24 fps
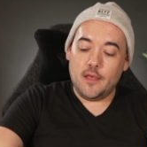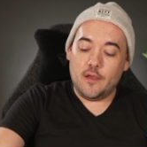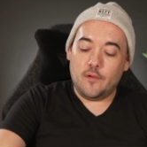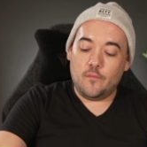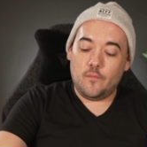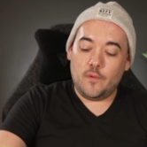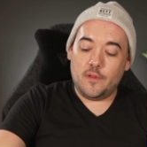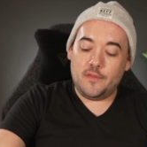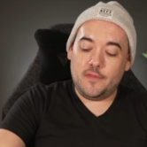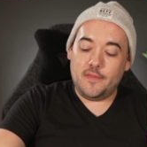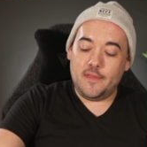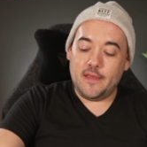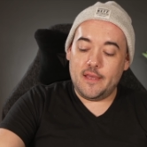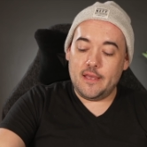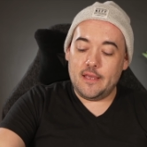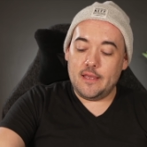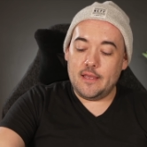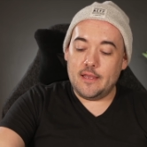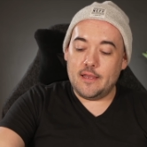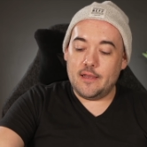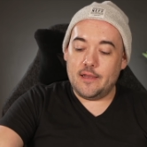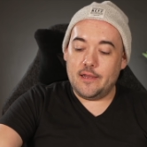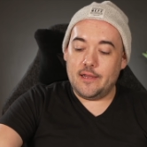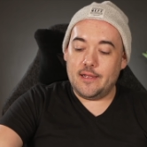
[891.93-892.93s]
with
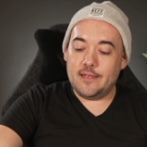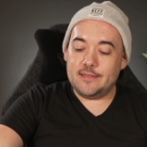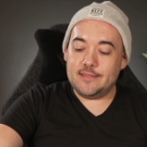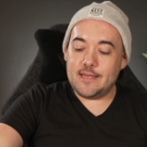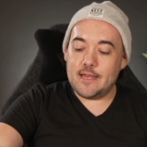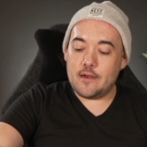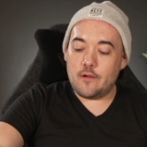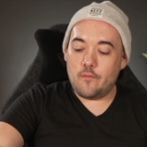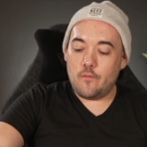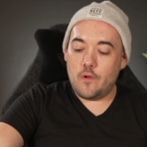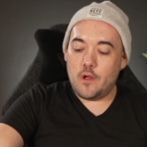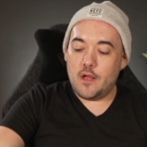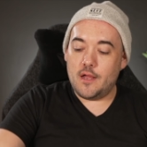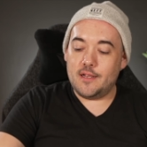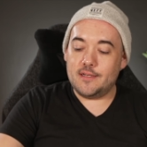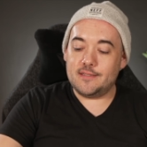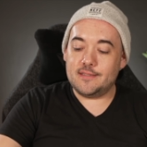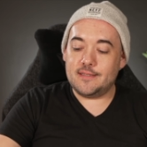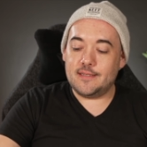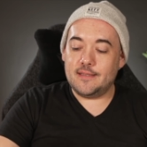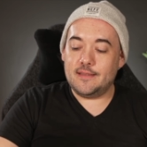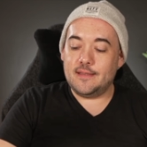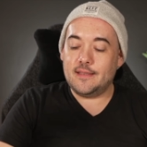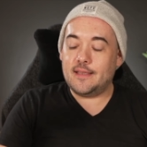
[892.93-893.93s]
the uh, Ten of
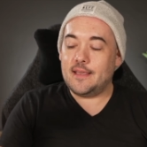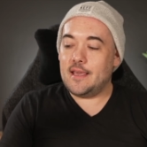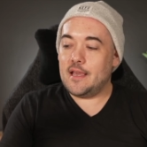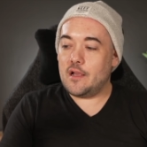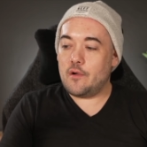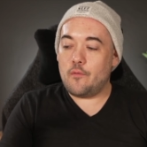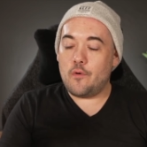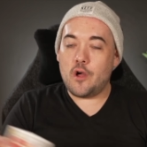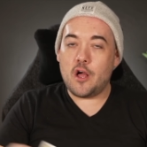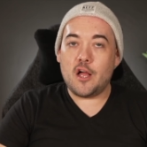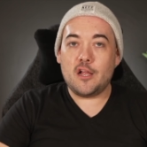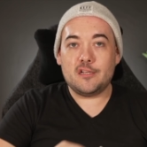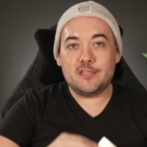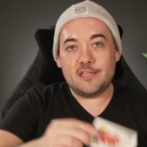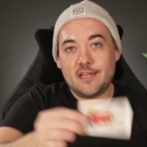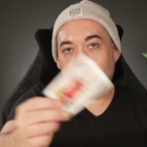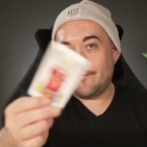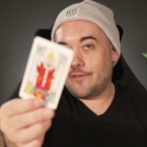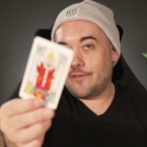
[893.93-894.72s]
Wands and the King of Wands. You have